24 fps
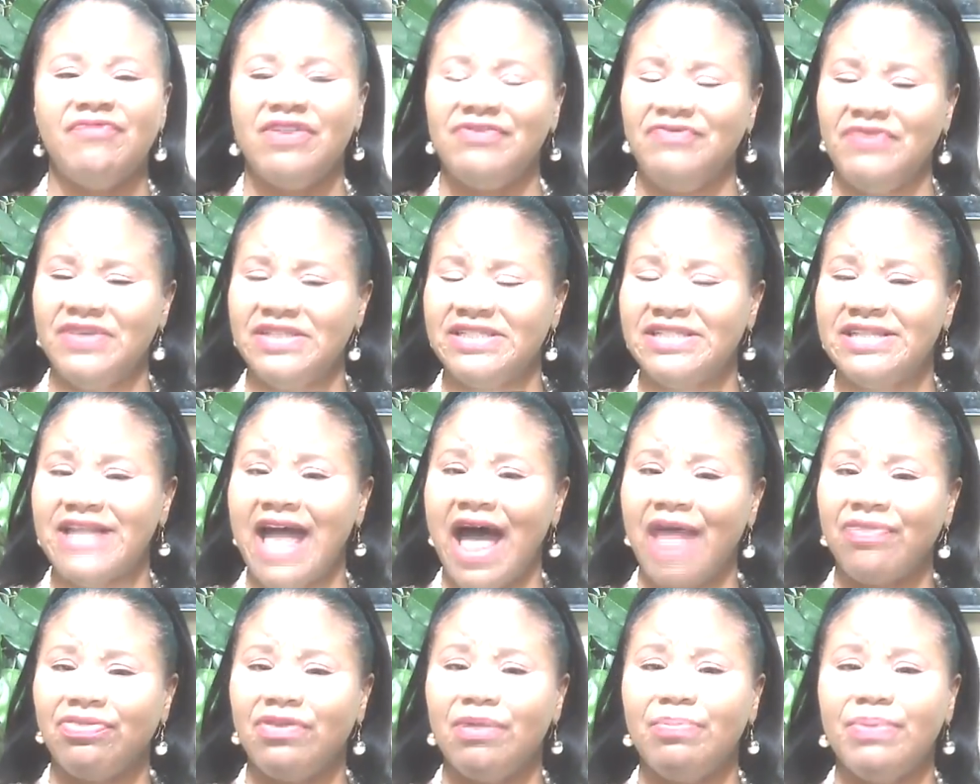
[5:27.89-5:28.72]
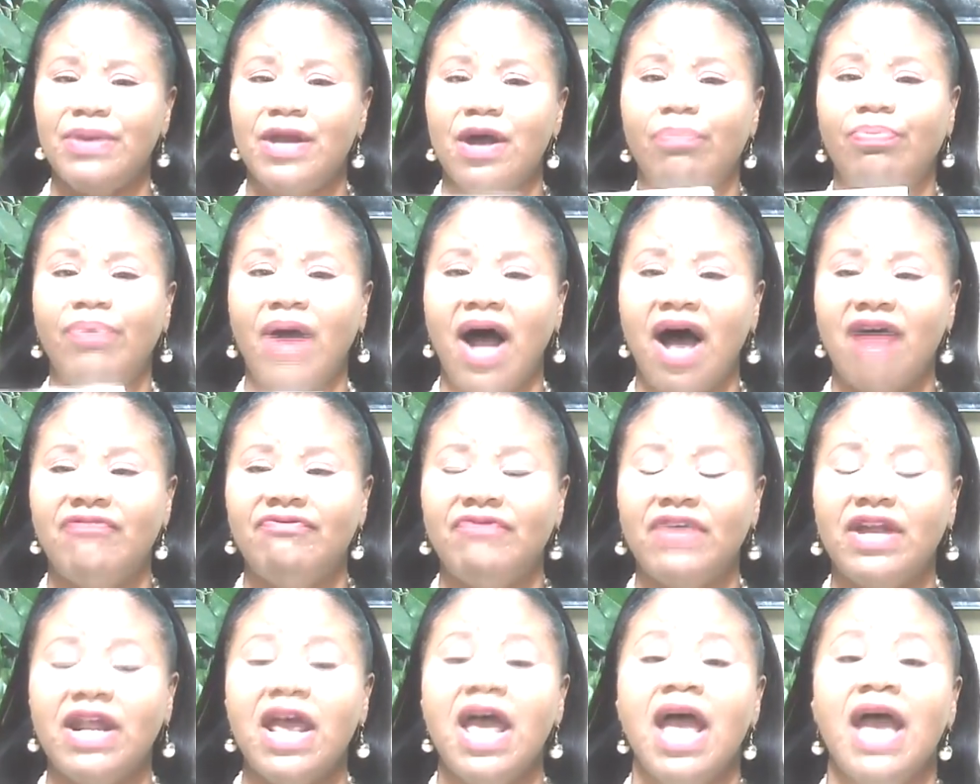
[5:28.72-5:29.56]
If it's not to be a
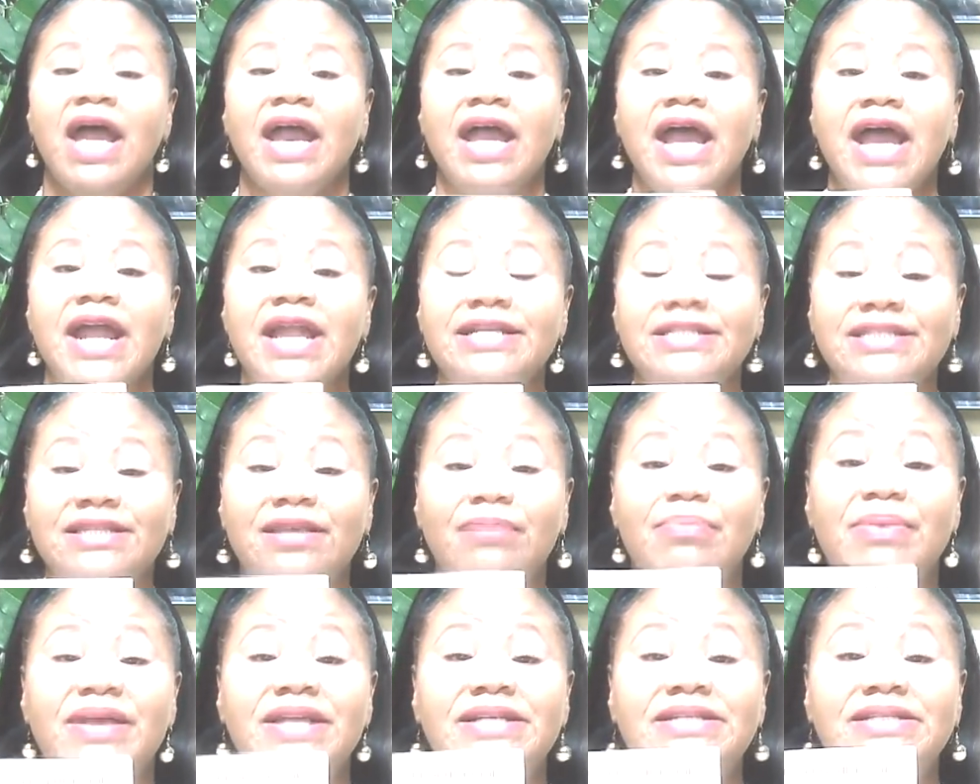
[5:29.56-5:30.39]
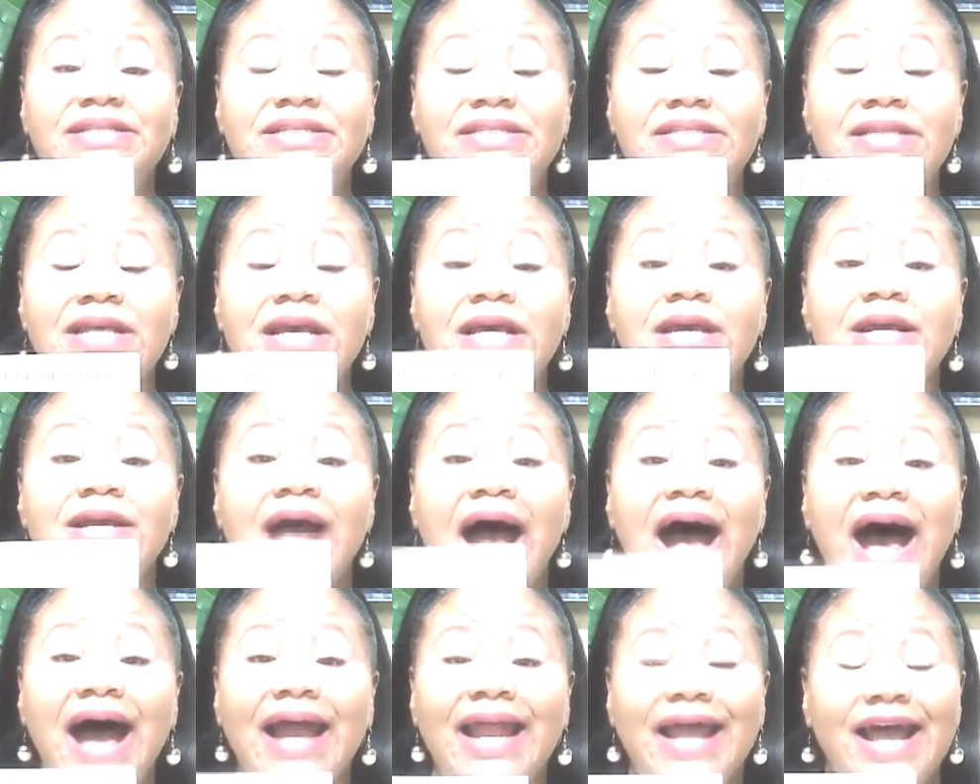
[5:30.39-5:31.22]
prophet, it is to be
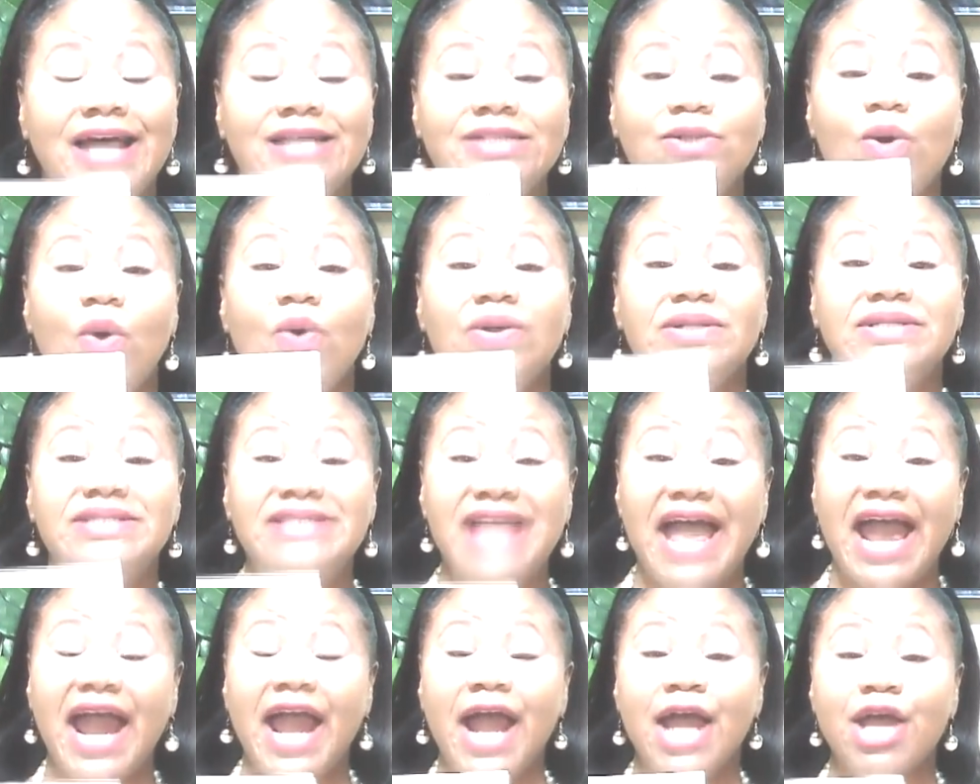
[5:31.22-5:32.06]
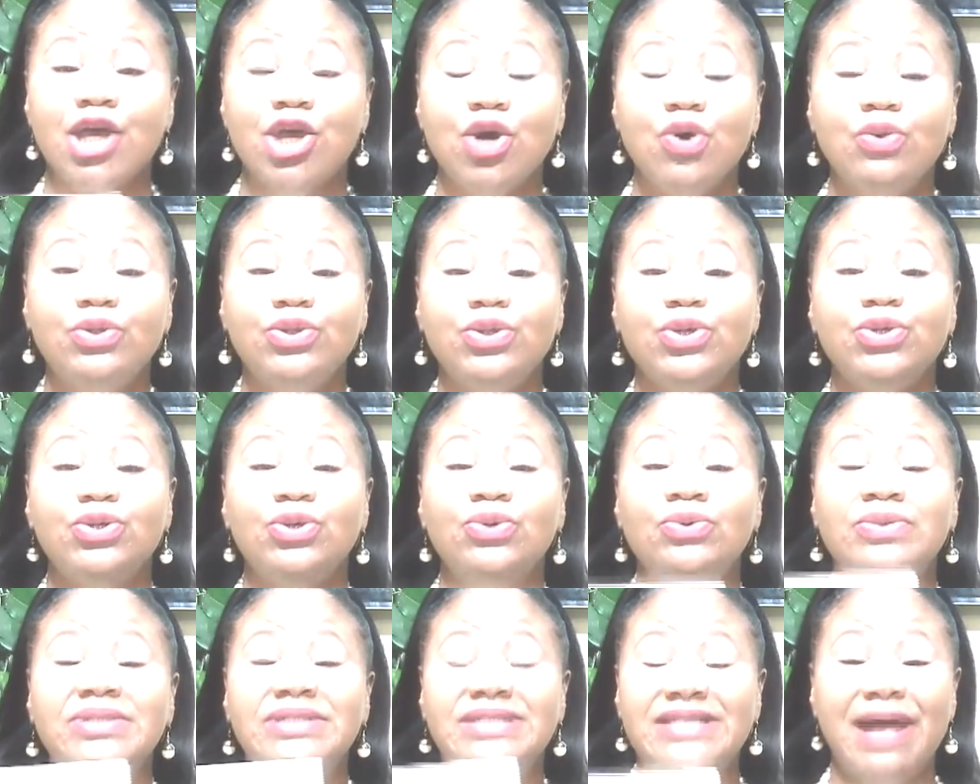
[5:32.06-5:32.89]
God has ordained you to
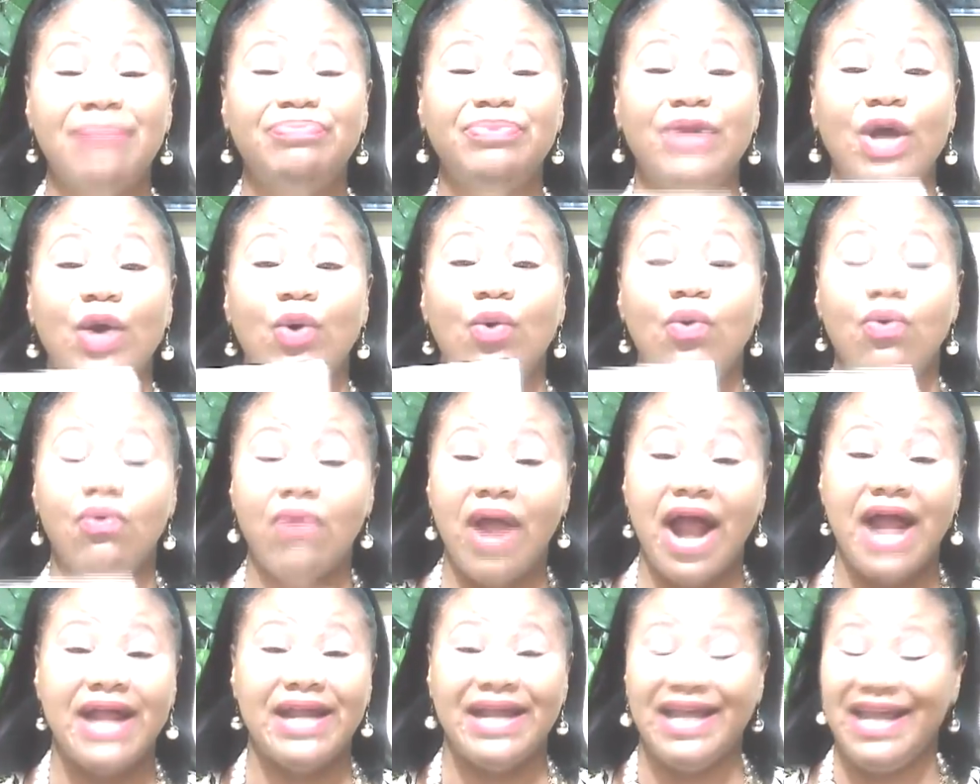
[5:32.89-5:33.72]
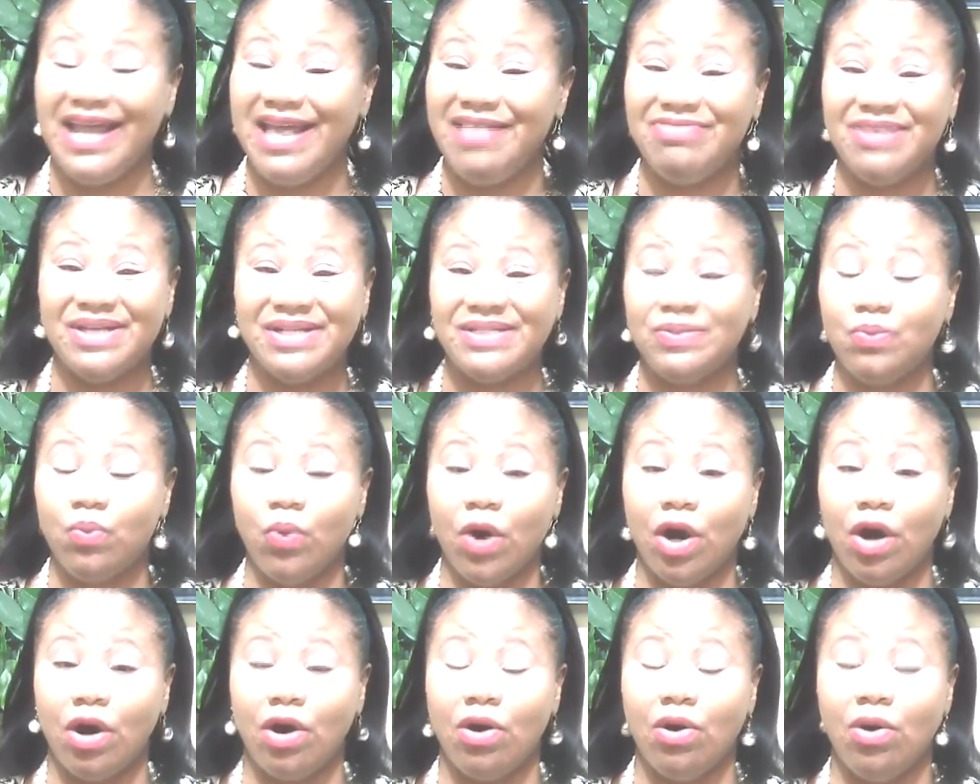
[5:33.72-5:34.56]
do something great in this
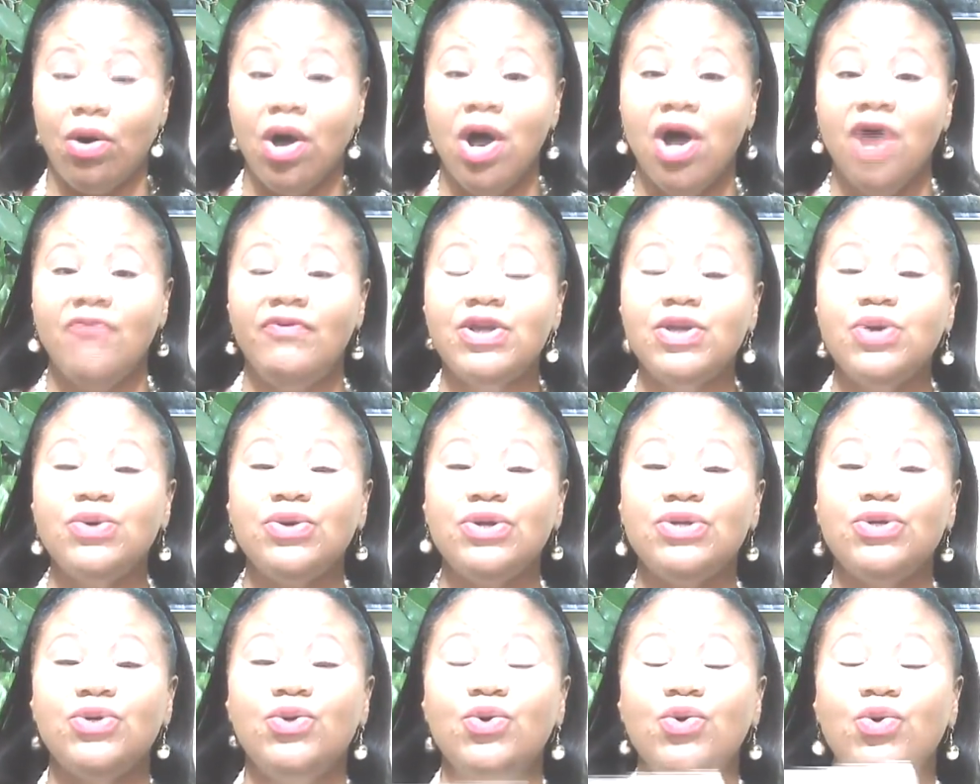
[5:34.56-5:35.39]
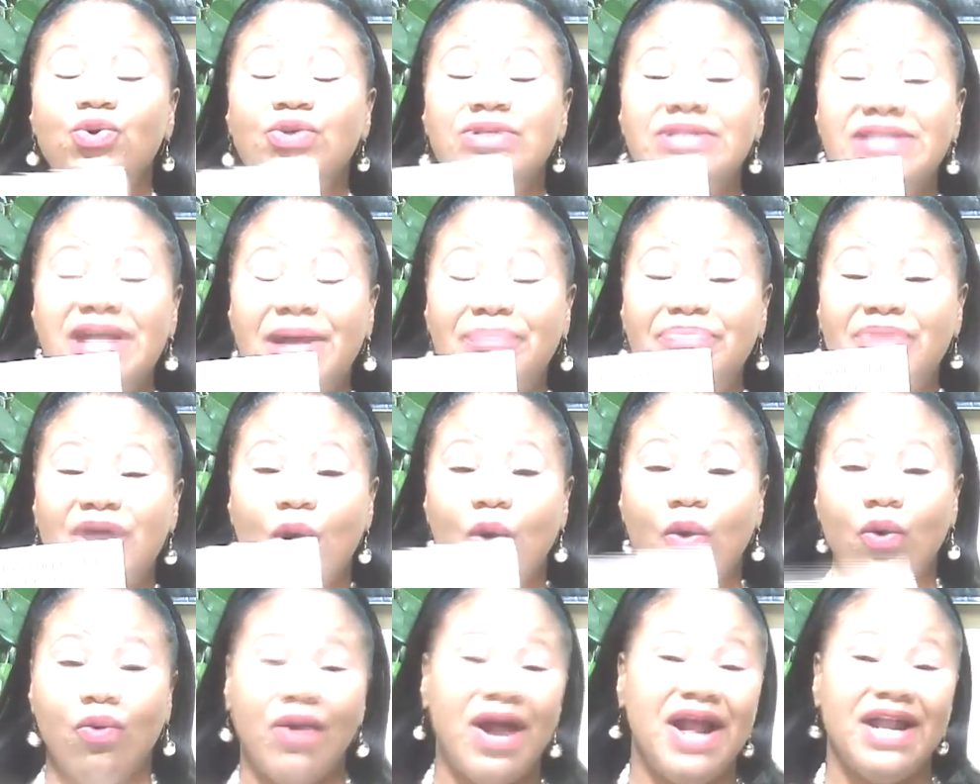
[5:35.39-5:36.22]
world, for you to do
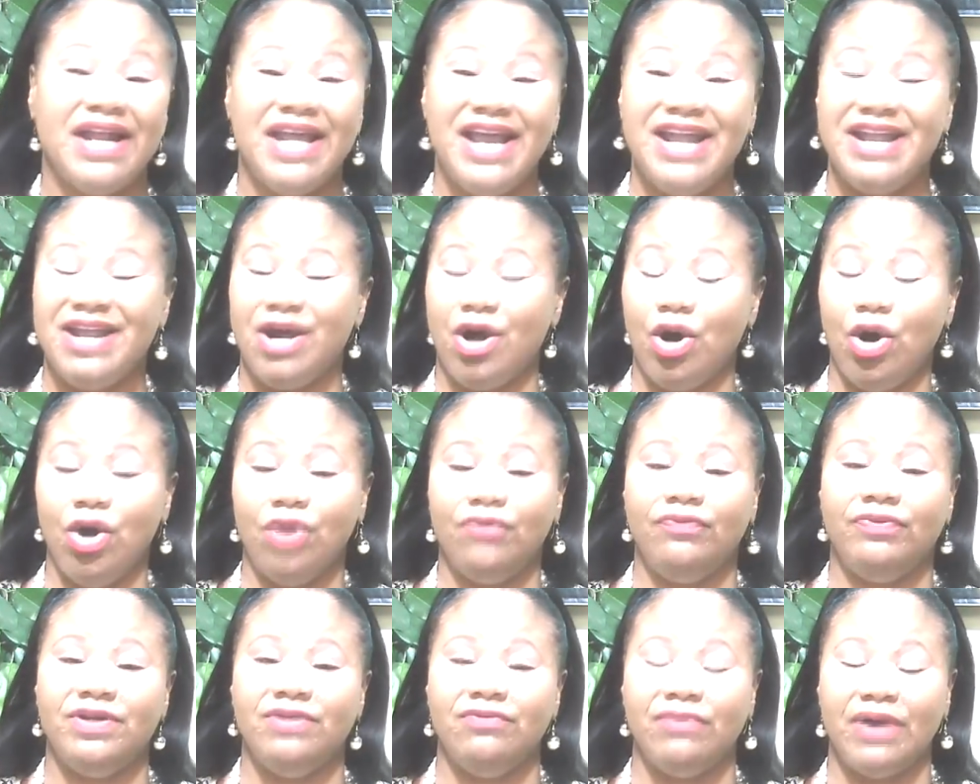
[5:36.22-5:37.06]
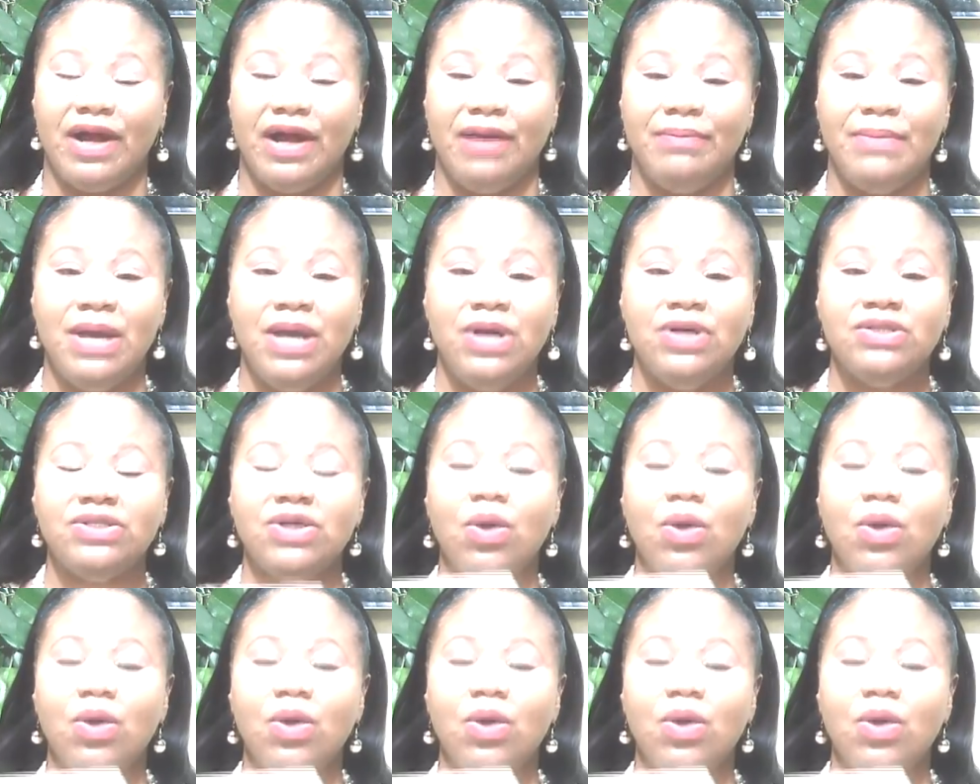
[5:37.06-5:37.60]
something great in the earthly realm.